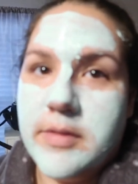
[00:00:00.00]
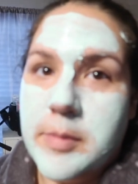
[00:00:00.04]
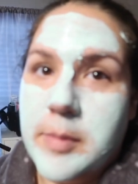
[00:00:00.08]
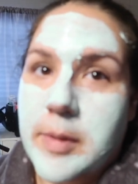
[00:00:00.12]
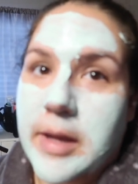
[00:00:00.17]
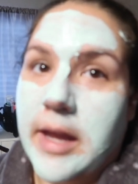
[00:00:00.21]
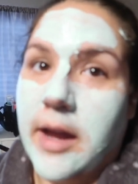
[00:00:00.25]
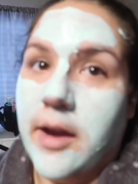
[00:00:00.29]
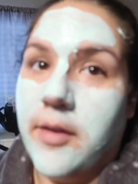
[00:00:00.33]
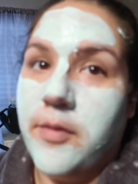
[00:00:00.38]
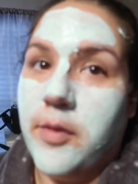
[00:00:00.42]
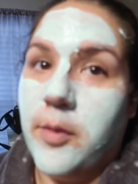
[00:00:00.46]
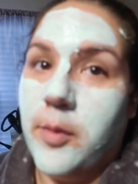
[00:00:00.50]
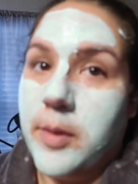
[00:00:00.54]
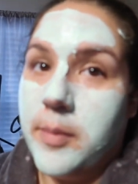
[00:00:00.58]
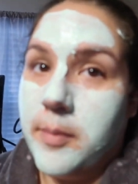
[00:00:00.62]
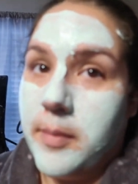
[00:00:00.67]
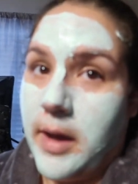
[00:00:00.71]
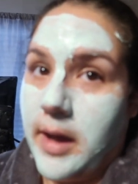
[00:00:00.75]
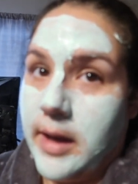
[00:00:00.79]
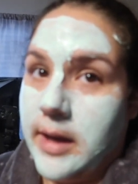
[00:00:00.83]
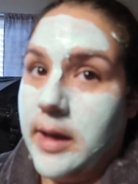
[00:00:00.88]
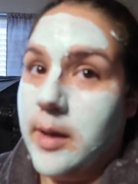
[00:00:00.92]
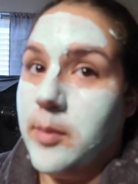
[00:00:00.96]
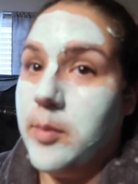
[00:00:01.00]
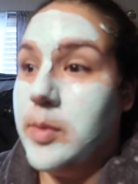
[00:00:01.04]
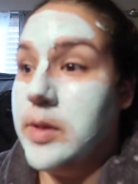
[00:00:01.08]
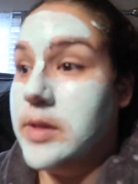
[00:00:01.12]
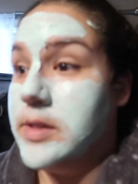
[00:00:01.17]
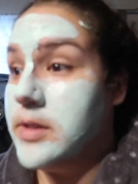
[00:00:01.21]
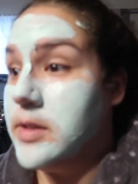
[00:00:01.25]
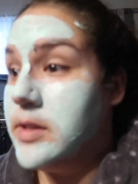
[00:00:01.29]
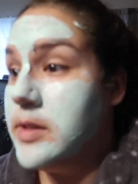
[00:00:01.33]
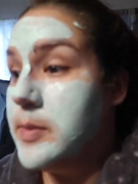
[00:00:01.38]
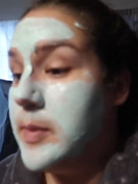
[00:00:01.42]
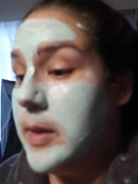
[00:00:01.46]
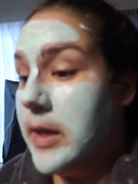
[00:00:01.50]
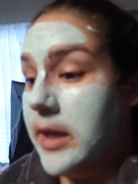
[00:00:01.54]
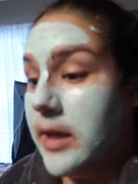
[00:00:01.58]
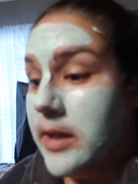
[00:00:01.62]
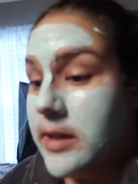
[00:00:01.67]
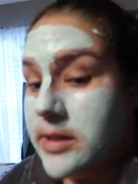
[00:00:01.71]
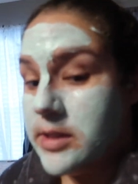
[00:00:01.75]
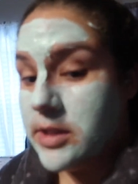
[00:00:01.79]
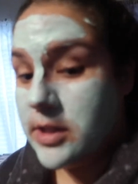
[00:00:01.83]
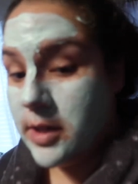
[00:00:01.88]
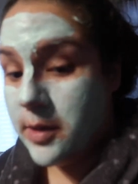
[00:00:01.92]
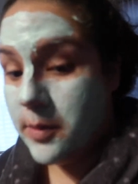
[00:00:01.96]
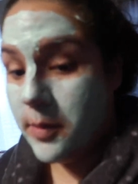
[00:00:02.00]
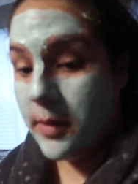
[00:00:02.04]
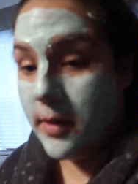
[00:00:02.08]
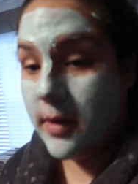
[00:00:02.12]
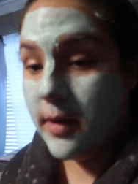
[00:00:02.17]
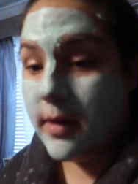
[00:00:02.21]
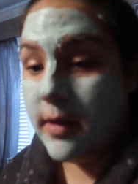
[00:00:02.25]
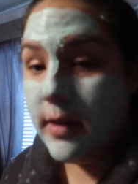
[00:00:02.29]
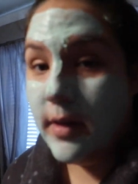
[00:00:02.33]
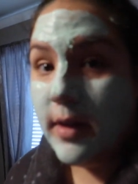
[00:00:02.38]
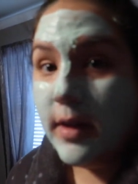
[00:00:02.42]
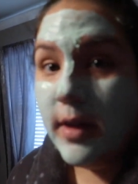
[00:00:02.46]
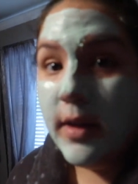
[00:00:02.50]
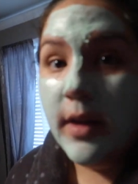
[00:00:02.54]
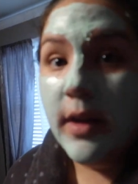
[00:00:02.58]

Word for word: have to be careful with Maddie and pencils because she will